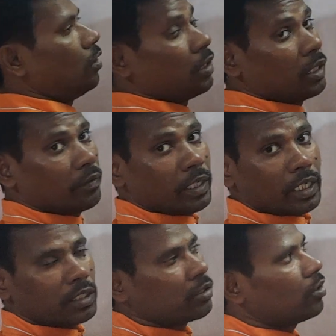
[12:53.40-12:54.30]
Dividend
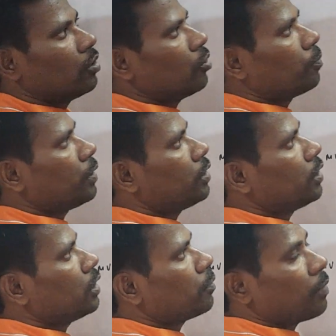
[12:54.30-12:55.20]
is equal to rupees
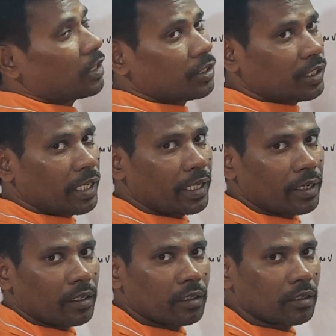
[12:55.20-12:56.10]
6 per share.